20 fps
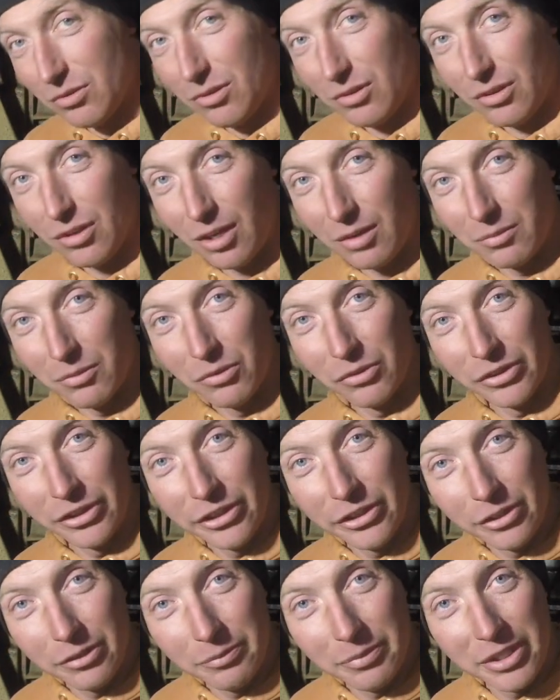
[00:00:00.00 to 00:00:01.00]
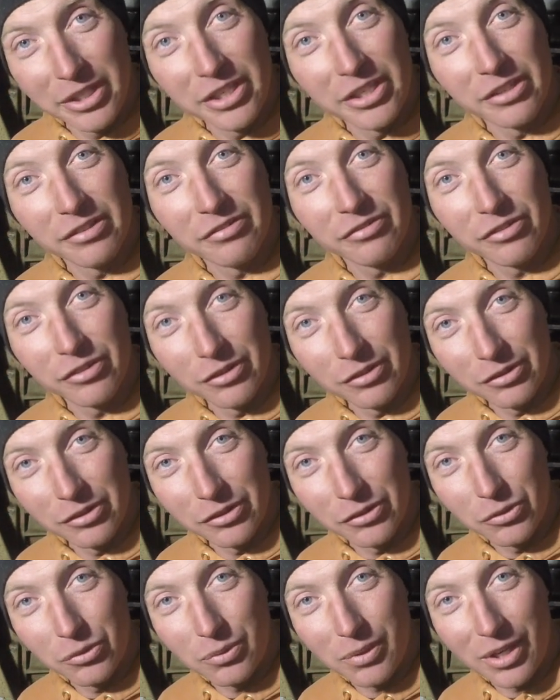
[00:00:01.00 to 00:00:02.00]
I'm only going to be here for a
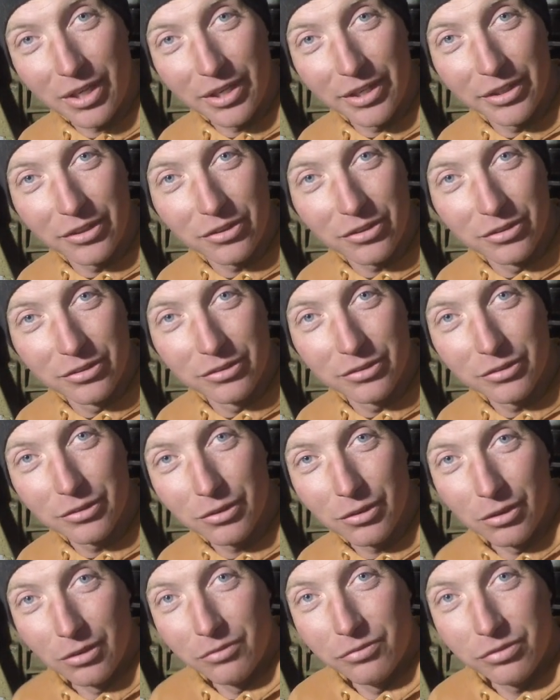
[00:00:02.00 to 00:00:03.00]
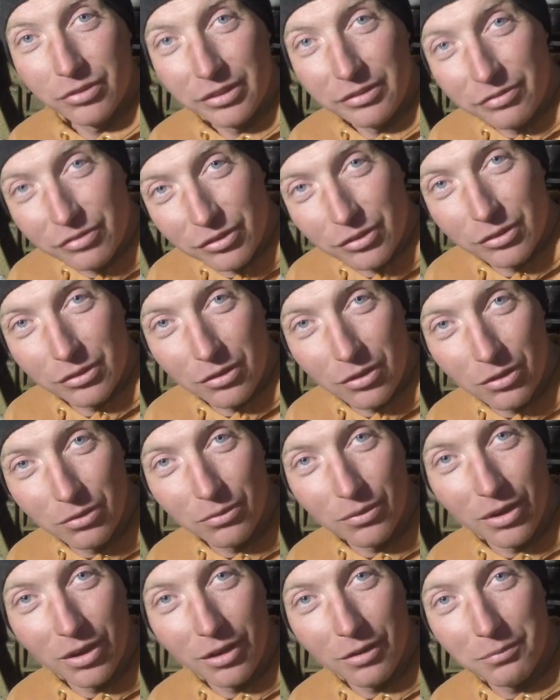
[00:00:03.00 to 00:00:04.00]
little while, hopefully for a long
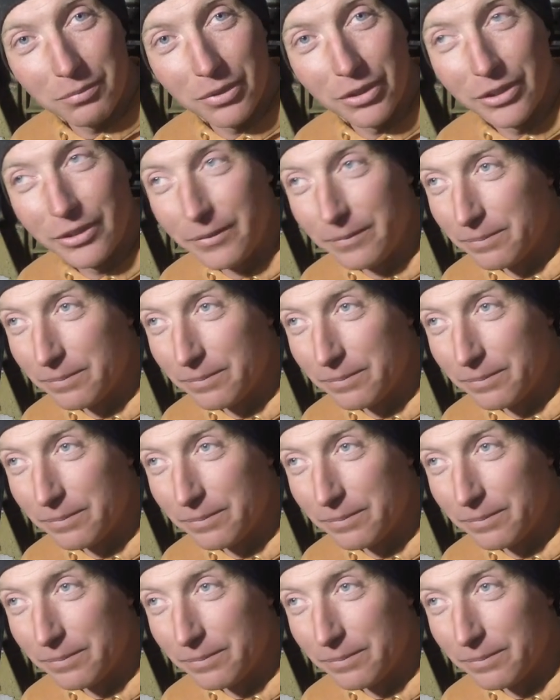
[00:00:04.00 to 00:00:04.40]
while, but,